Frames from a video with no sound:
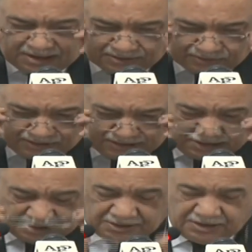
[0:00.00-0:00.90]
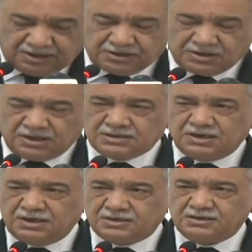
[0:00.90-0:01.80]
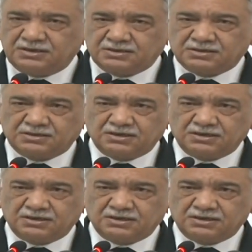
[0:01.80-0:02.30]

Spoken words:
so he can translate his